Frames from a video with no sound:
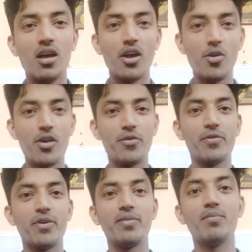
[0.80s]
Hello
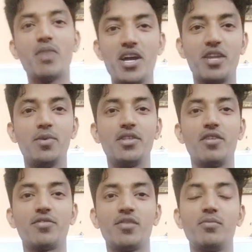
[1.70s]
everyone, my name is
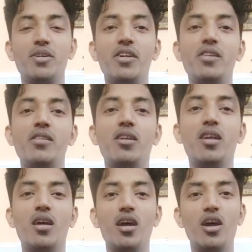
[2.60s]
Aftab Mandal.
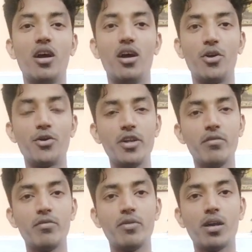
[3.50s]

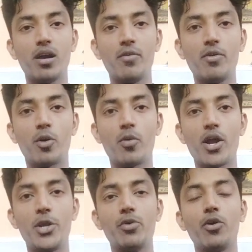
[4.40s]
Today I will
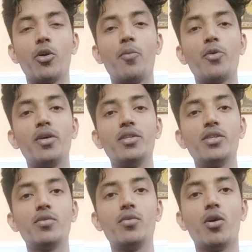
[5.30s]
provide you a
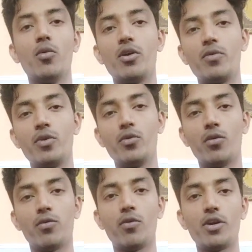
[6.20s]
comprehensive overview of
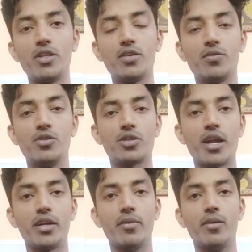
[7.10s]
what is full stack
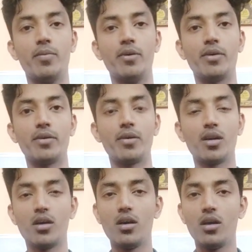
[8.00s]
developer.
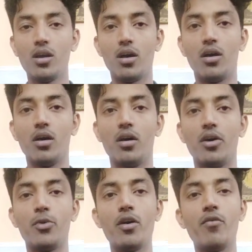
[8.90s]

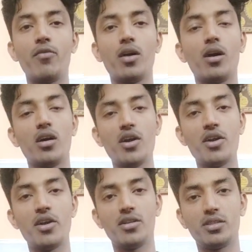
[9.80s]
You have heard
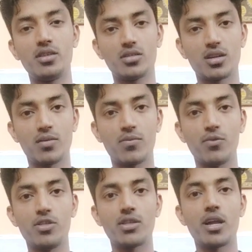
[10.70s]
this term
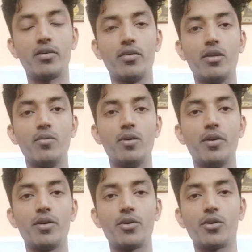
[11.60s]
full stack developer
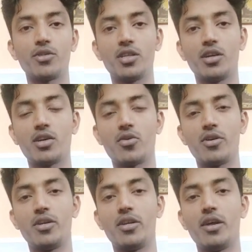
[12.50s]
tossing
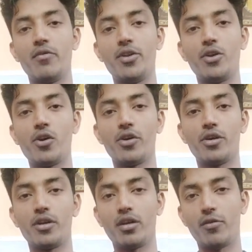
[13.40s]
around in every corner
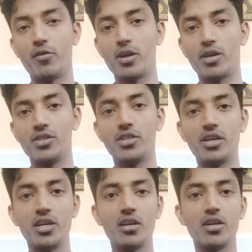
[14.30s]
if you are
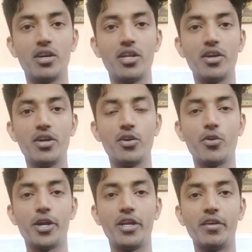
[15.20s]
considering a career in
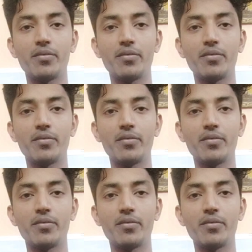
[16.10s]
coding.